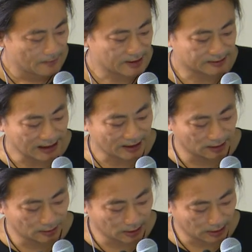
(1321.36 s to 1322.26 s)
just like
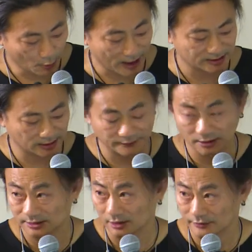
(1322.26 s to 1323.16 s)
the rise of
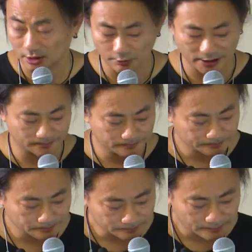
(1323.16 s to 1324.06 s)
the South Korean
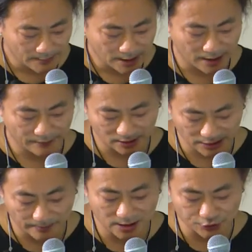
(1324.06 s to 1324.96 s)
and the
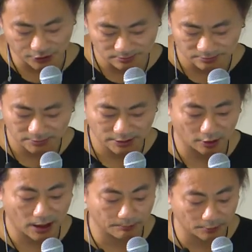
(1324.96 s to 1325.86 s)
emerging
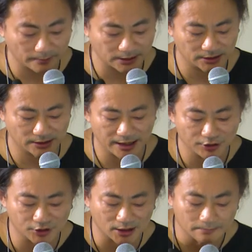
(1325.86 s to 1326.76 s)
co-op movement in
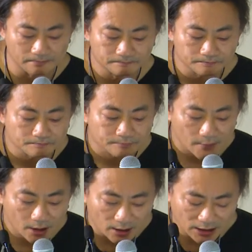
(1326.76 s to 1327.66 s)
Asia,
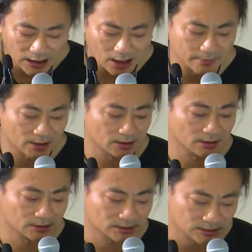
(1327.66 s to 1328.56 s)
uh, Tasumi